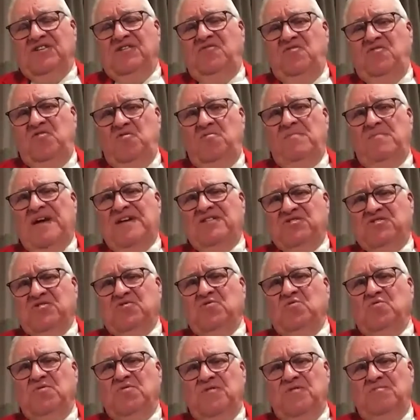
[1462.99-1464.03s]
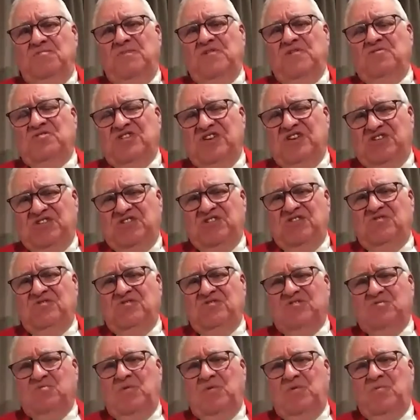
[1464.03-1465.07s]
If you imagine, all the
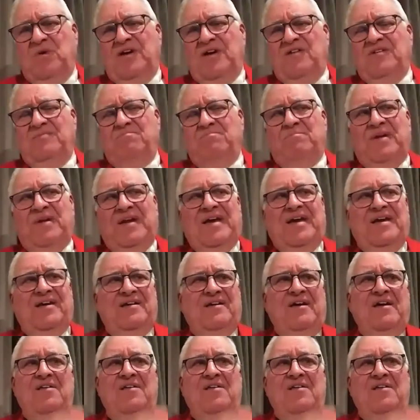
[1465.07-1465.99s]
musicians were wearing black,